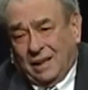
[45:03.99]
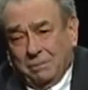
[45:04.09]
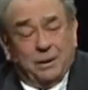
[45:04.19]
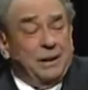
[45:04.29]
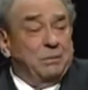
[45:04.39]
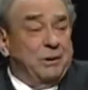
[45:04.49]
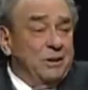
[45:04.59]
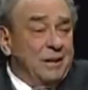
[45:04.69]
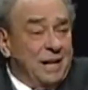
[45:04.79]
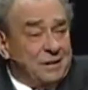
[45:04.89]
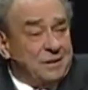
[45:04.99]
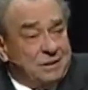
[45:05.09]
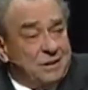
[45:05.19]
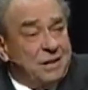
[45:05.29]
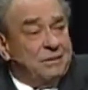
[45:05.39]
I plead with you to ask
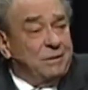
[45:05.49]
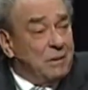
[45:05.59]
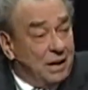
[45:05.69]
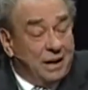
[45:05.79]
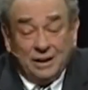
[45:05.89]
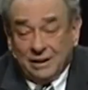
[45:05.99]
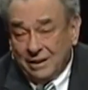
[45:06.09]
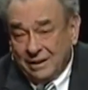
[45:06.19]
yourself, Am I